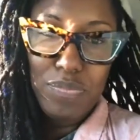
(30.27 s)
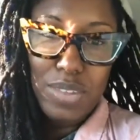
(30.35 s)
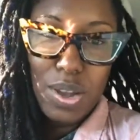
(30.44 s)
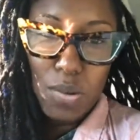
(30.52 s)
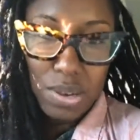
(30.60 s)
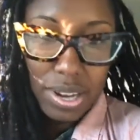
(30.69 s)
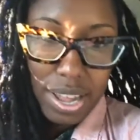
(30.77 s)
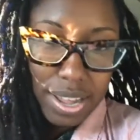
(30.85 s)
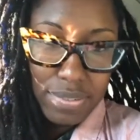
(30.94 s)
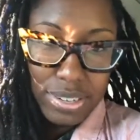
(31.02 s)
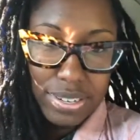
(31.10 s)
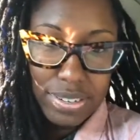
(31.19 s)
going
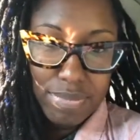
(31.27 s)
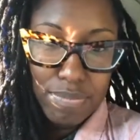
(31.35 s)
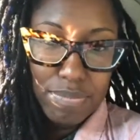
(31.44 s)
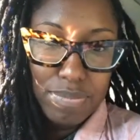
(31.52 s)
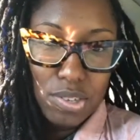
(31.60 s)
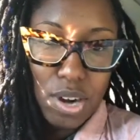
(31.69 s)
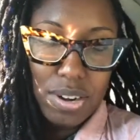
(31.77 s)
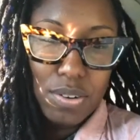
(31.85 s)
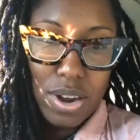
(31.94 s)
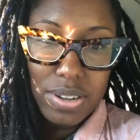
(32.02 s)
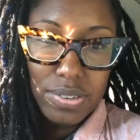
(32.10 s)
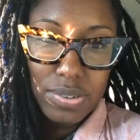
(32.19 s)
live and trying to
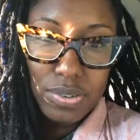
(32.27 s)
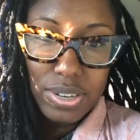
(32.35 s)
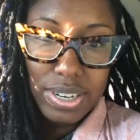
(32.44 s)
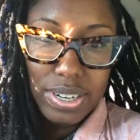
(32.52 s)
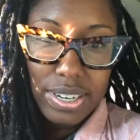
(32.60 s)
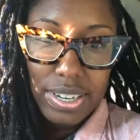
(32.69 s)
cross the street.